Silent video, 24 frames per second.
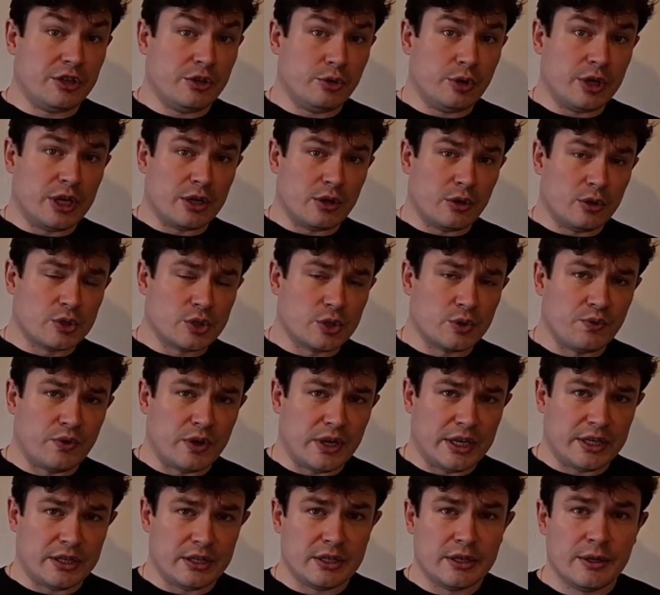You can also
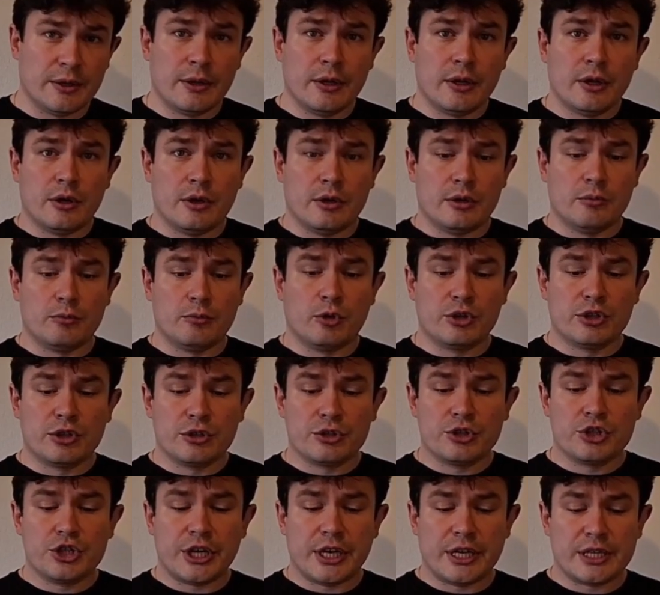find on
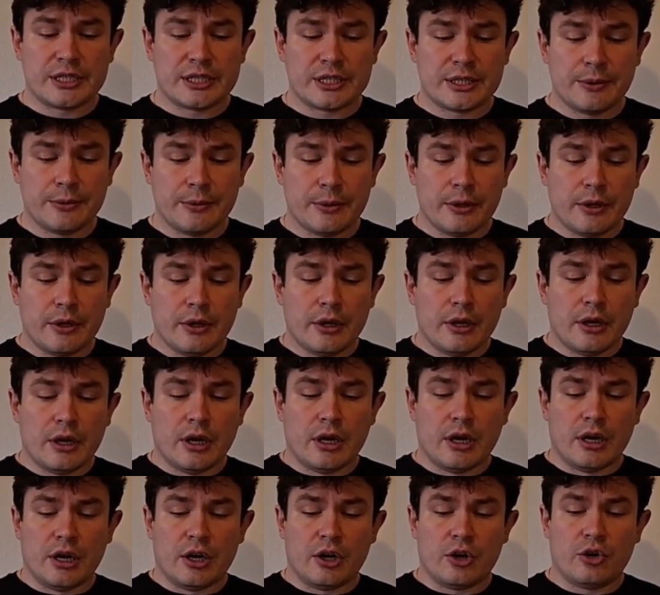Modern Chess,
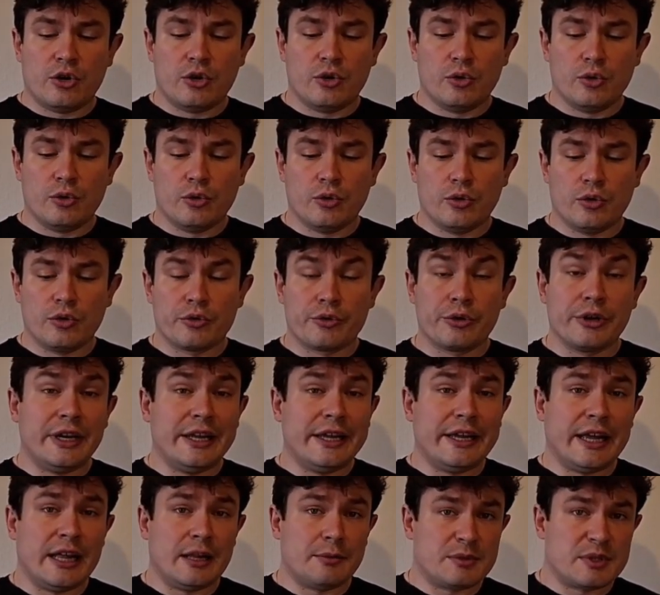who really
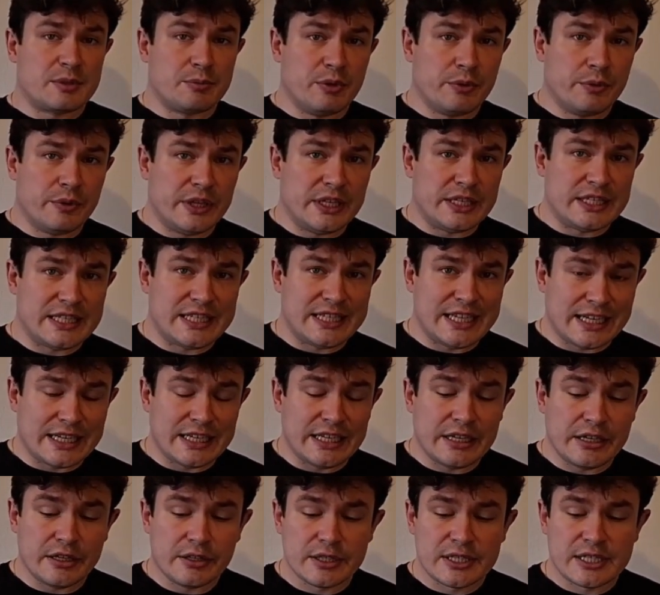helps me with the
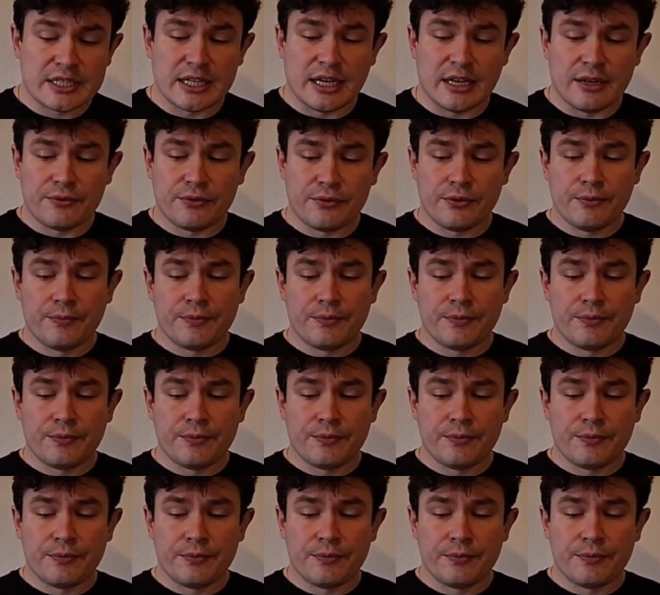technical stuff,